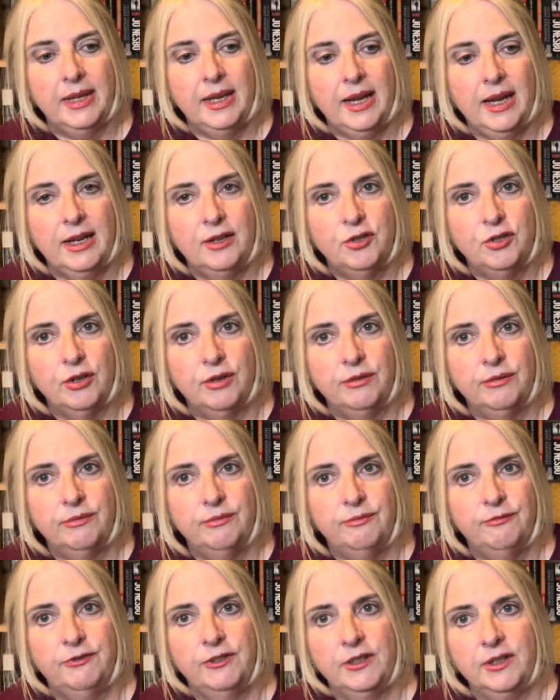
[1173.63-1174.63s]
And John
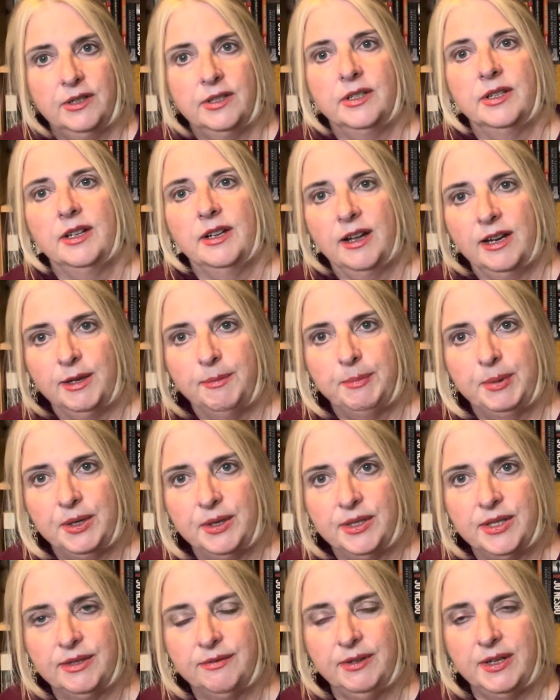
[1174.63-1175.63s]
Ferguson kind of
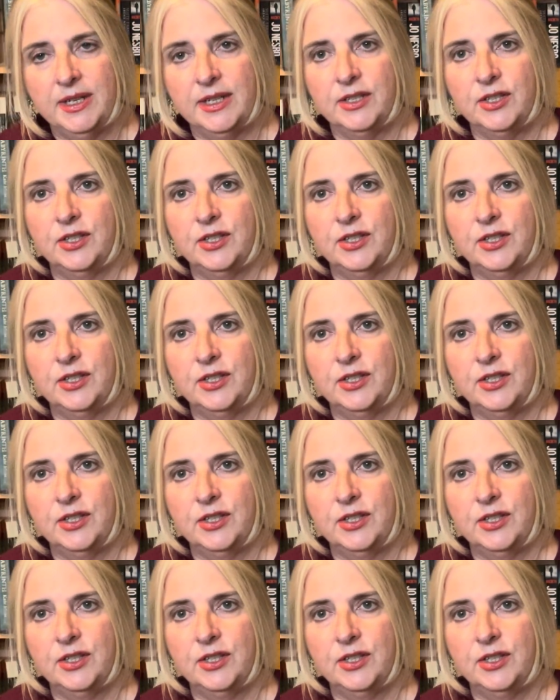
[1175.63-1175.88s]
perseveres.